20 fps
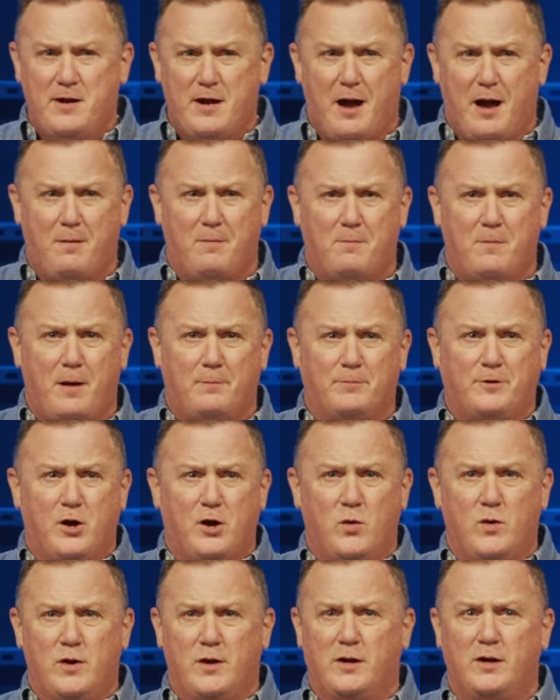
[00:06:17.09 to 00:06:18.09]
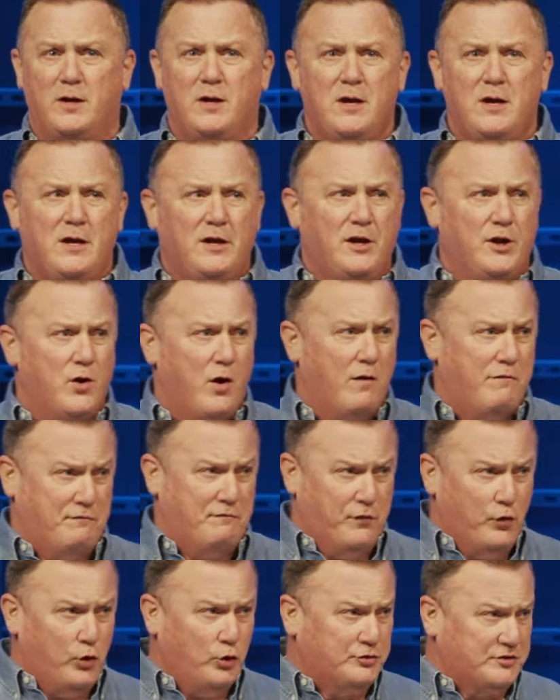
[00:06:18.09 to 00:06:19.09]
I'm going, you know, a
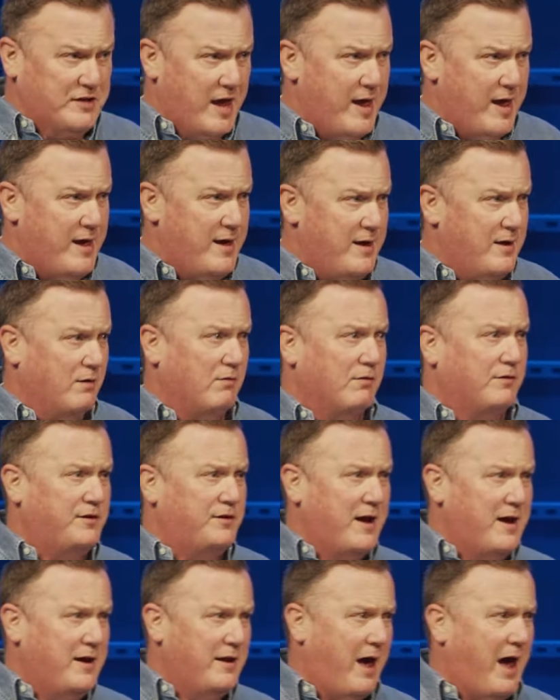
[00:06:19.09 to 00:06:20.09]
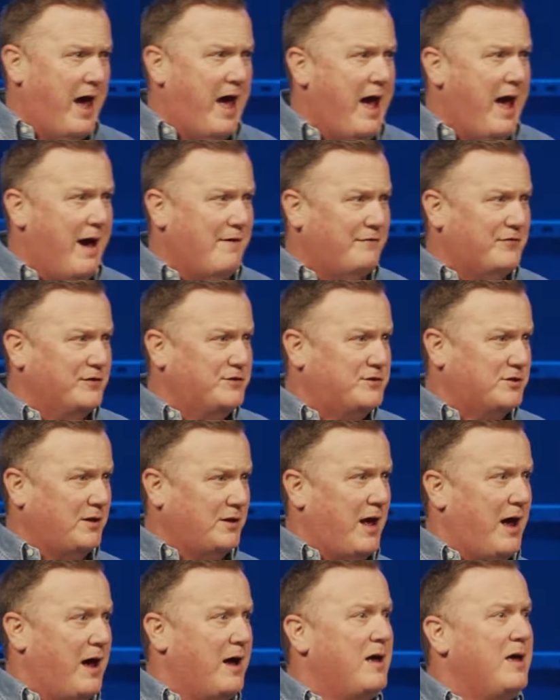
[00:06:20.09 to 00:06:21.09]
full day or a day and a half until
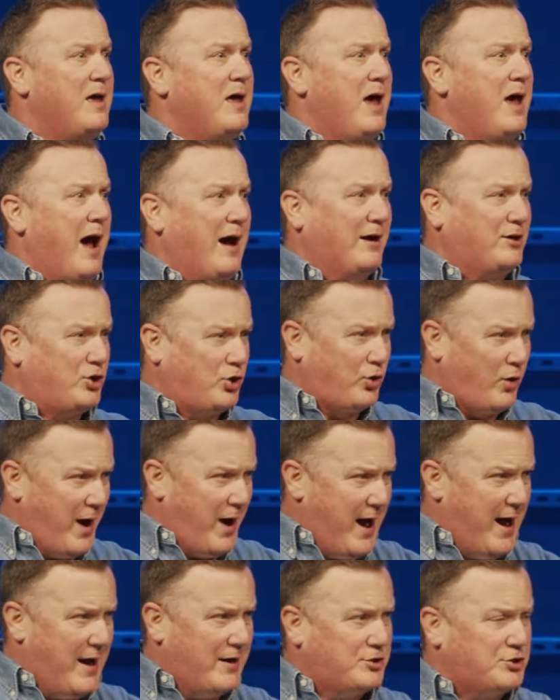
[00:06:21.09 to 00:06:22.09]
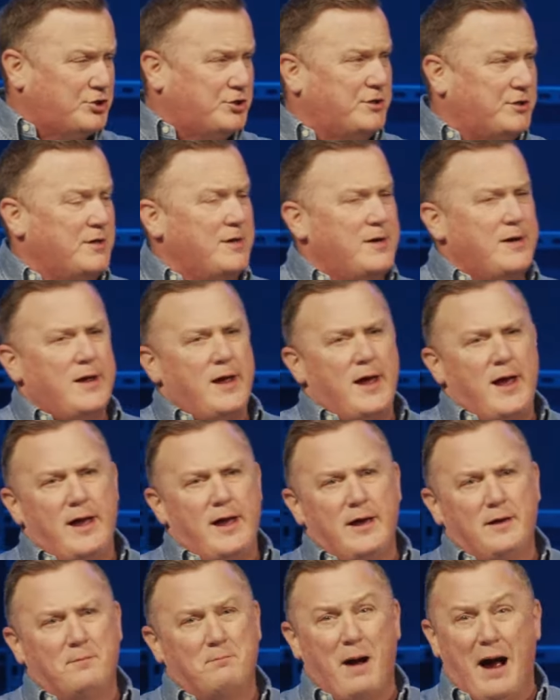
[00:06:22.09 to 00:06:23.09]
I crash,
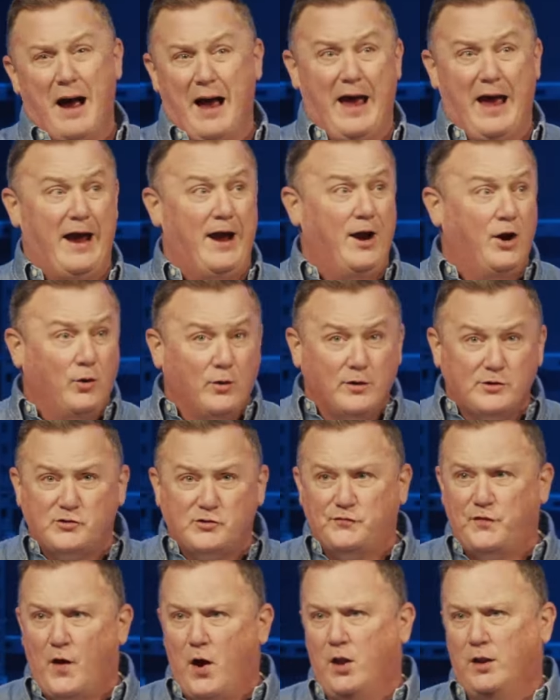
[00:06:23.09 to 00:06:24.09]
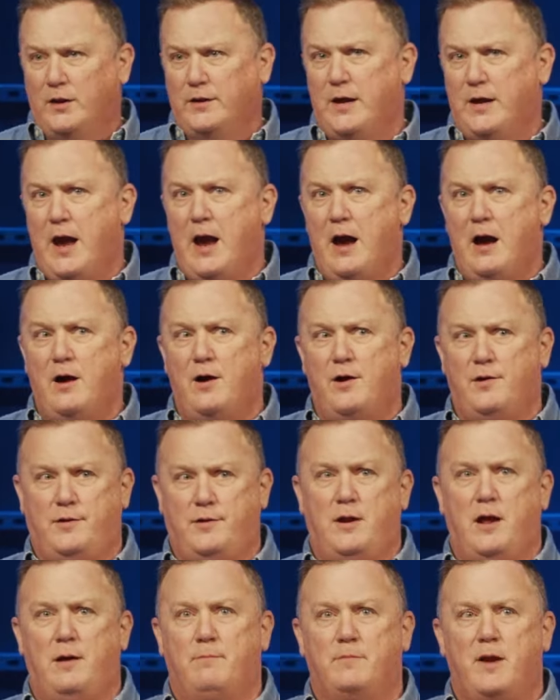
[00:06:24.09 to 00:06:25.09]
and my hair is falling out,
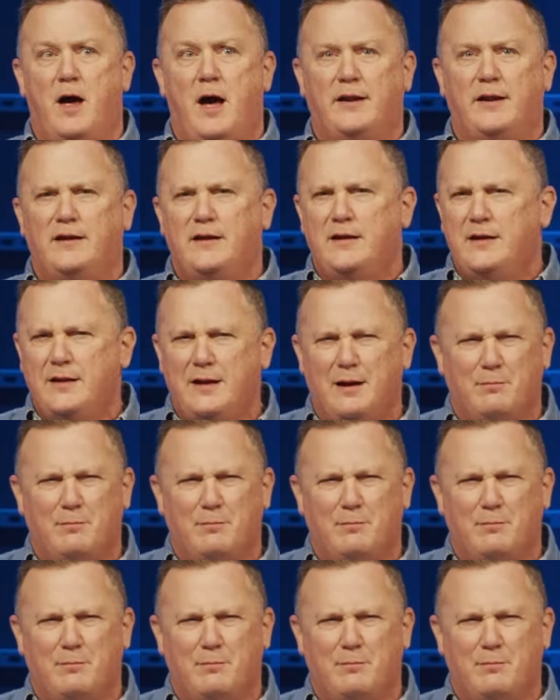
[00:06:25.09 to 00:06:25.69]
and I'm not eating.